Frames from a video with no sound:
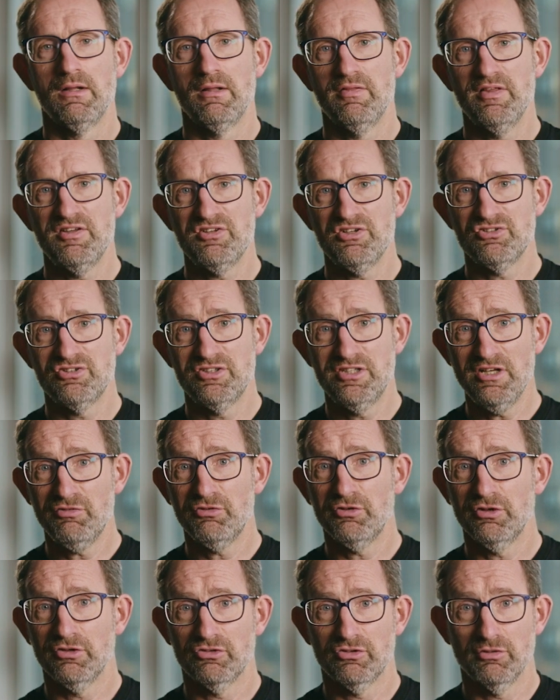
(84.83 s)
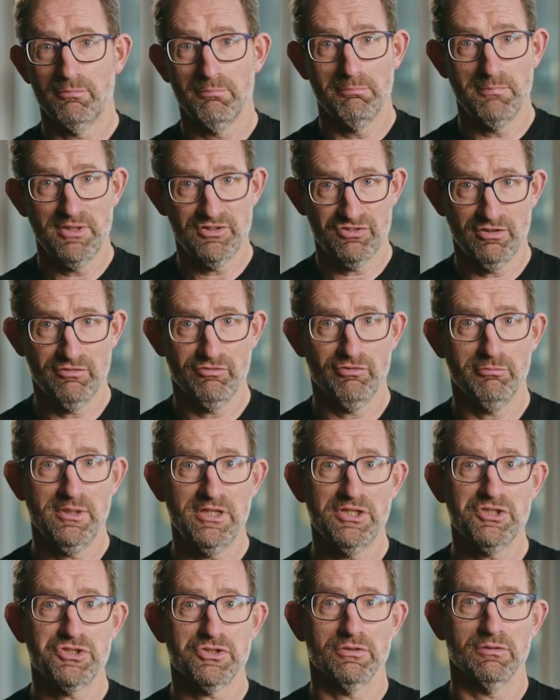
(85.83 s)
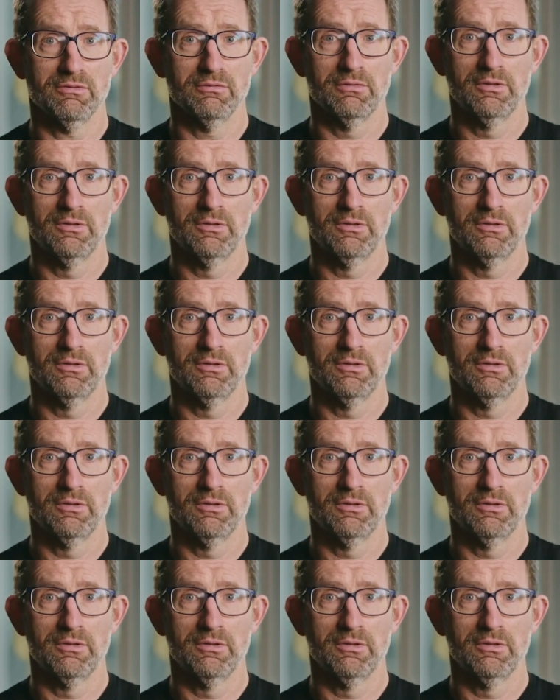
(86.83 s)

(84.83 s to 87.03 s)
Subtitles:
This is different to misinformation,